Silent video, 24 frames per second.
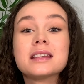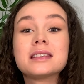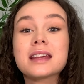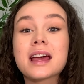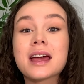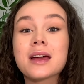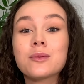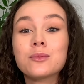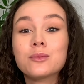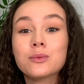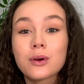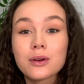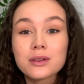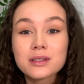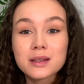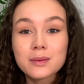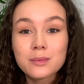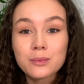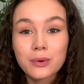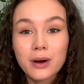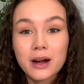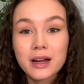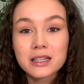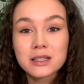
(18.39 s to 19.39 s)
a rosin
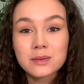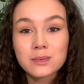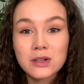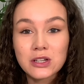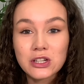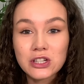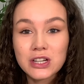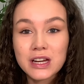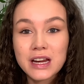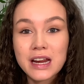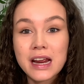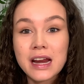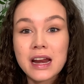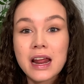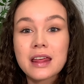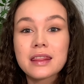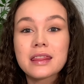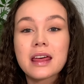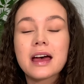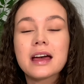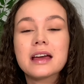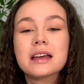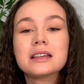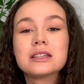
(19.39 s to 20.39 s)
press machine
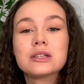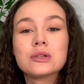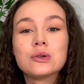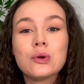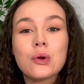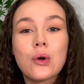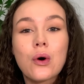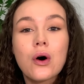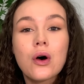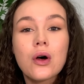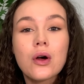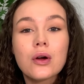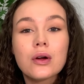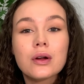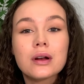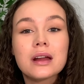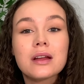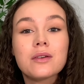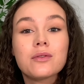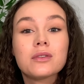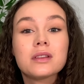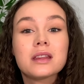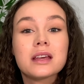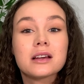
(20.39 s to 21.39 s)
that is not only
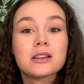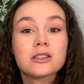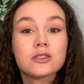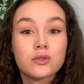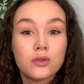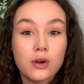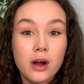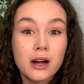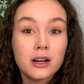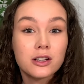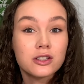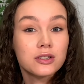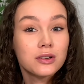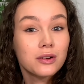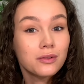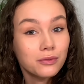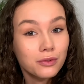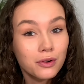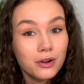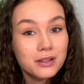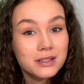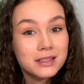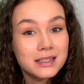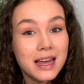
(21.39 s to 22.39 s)
for the extraction of
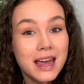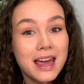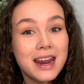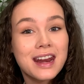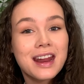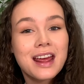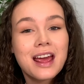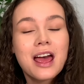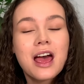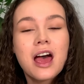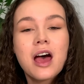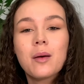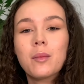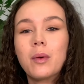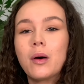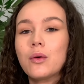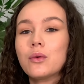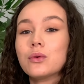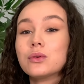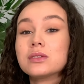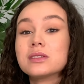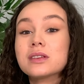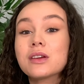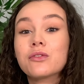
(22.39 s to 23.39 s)
rosin, but
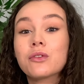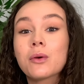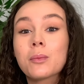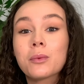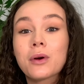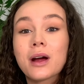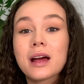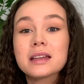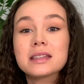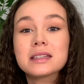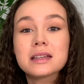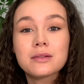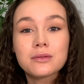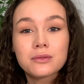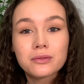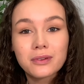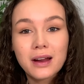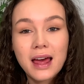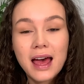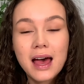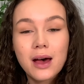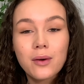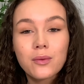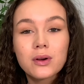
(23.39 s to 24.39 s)
also for pressing
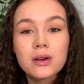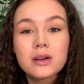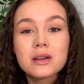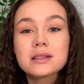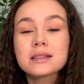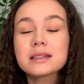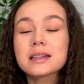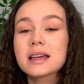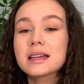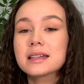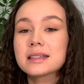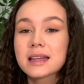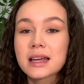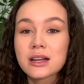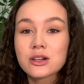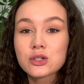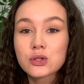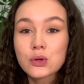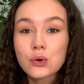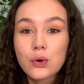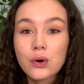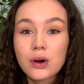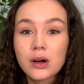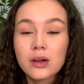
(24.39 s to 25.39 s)
flowers, essential
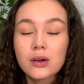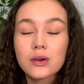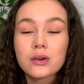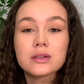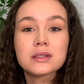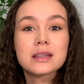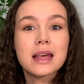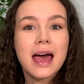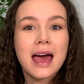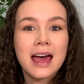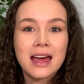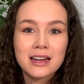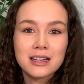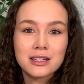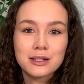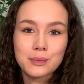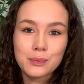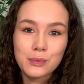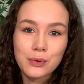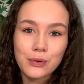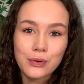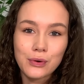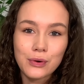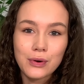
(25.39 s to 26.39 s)
oils and
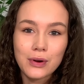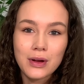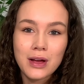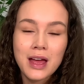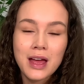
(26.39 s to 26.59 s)
more.